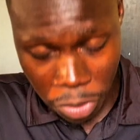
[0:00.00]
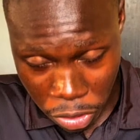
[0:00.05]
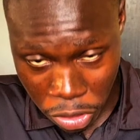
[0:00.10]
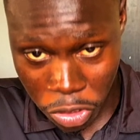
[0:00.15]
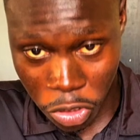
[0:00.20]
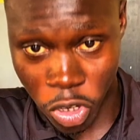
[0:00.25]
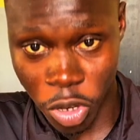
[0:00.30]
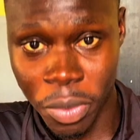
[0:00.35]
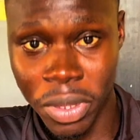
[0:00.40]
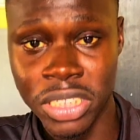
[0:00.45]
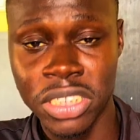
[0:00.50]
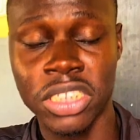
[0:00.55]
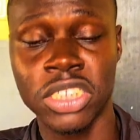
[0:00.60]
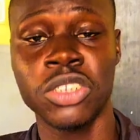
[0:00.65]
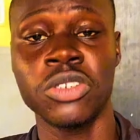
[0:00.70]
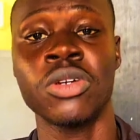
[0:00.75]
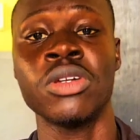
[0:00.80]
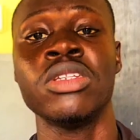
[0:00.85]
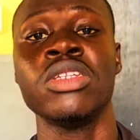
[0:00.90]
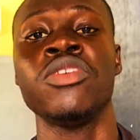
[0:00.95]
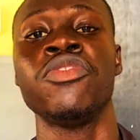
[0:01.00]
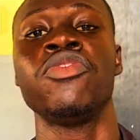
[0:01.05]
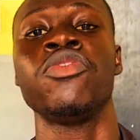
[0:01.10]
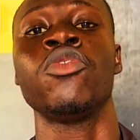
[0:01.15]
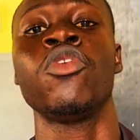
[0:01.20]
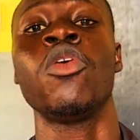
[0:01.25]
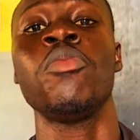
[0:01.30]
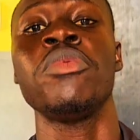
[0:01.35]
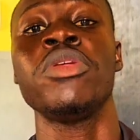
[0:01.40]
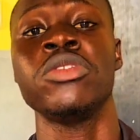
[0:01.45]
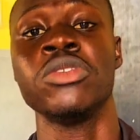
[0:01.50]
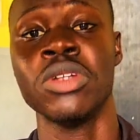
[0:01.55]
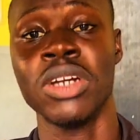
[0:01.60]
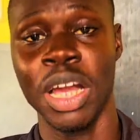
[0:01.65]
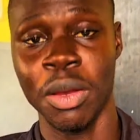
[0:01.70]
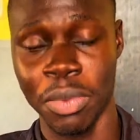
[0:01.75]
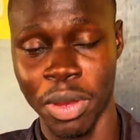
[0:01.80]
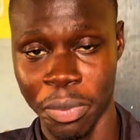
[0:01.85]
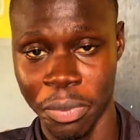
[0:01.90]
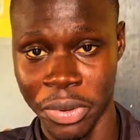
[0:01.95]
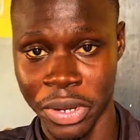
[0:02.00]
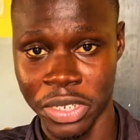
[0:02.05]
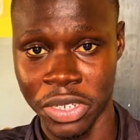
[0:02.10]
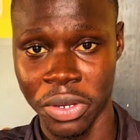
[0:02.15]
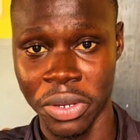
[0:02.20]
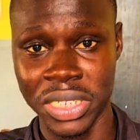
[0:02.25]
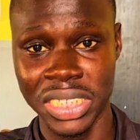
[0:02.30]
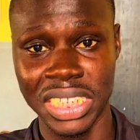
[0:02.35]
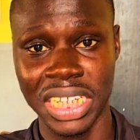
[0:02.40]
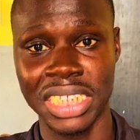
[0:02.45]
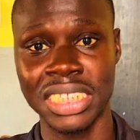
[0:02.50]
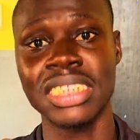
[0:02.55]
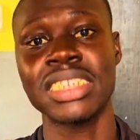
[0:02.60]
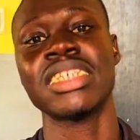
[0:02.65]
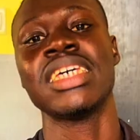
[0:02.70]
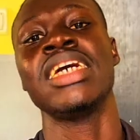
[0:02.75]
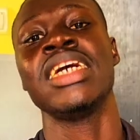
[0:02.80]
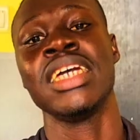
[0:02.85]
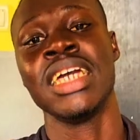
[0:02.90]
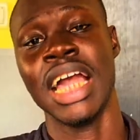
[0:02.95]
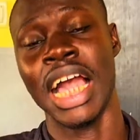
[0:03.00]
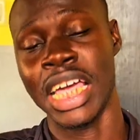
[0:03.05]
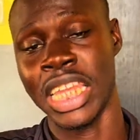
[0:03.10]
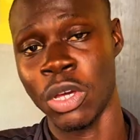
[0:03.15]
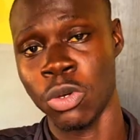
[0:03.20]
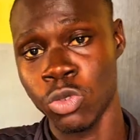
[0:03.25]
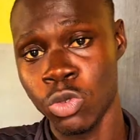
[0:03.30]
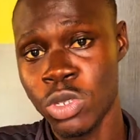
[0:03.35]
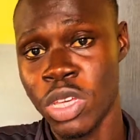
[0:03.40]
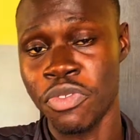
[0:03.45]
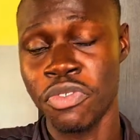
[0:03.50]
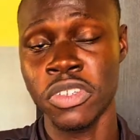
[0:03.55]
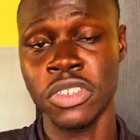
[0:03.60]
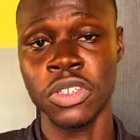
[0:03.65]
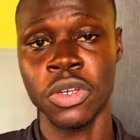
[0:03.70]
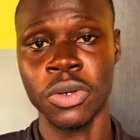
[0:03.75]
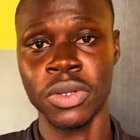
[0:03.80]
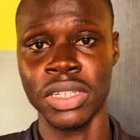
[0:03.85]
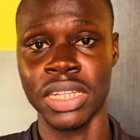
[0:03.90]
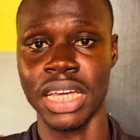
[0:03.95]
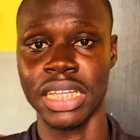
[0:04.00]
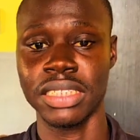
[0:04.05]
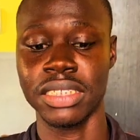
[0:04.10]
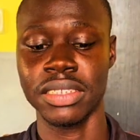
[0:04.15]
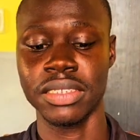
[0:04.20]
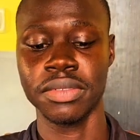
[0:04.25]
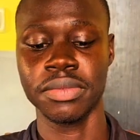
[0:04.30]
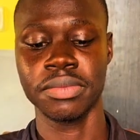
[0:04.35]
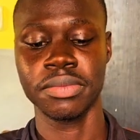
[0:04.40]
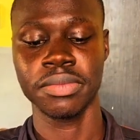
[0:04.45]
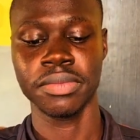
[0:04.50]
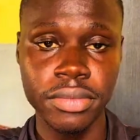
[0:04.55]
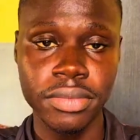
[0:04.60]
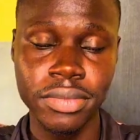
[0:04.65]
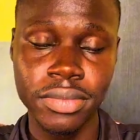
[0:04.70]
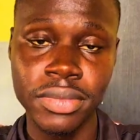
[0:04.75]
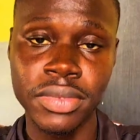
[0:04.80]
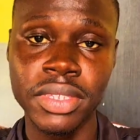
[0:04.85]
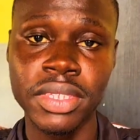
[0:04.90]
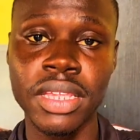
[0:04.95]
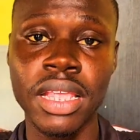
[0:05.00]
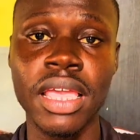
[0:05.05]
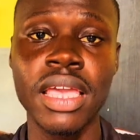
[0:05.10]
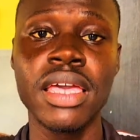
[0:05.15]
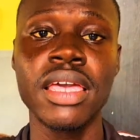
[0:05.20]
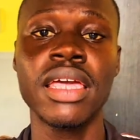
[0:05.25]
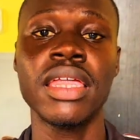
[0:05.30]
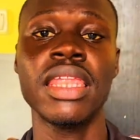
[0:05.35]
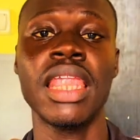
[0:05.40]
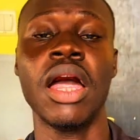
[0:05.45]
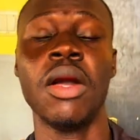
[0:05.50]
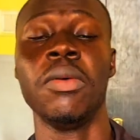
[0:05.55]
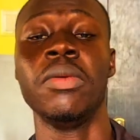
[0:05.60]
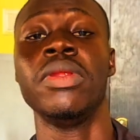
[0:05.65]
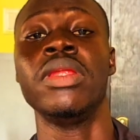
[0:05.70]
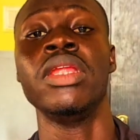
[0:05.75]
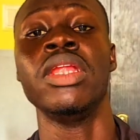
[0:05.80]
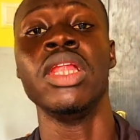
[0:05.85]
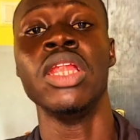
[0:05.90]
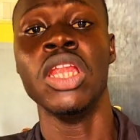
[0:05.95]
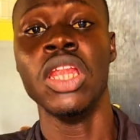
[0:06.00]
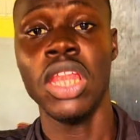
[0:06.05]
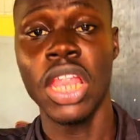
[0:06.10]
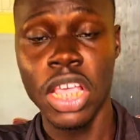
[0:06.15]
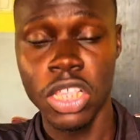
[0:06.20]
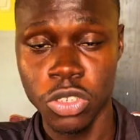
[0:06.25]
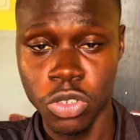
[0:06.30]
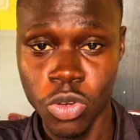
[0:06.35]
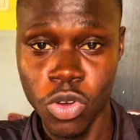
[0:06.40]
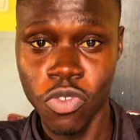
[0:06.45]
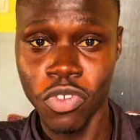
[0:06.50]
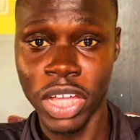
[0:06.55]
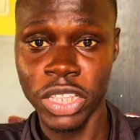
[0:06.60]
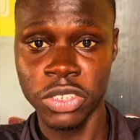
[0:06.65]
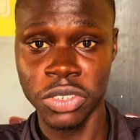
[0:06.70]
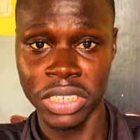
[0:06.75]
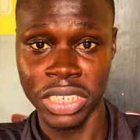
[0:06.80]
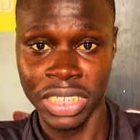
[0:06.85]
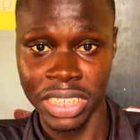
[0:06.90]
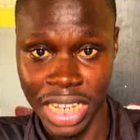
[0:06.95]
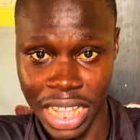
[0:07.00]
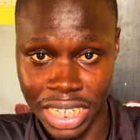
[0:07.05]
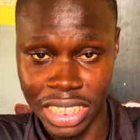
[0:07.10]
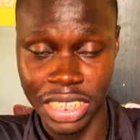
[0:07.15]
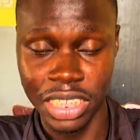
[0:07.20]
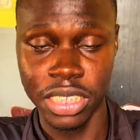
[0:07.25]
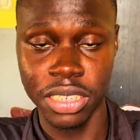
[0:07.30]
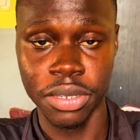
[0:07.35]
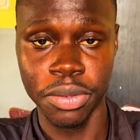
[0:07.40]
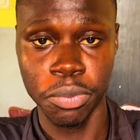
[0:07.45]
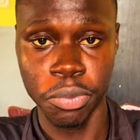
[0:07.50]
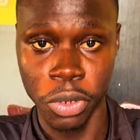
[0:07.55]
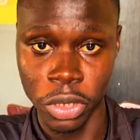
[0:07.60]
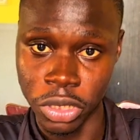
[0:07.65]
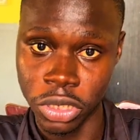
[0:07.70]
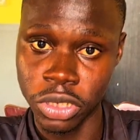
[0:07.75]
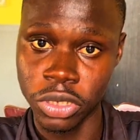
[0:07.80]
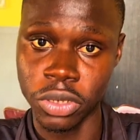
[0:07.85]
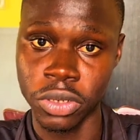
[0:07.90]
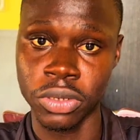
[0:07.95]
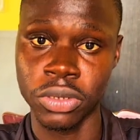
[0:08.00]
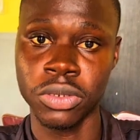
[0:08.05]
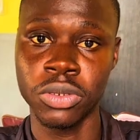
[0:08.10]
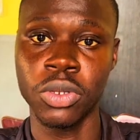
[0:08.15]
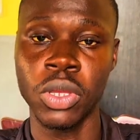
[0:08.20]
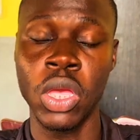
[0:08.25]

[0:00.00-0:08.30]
know in the comment section if you want me to talk about pressure ulcers, and I'll do a video on that. Now, let's go over to the next position,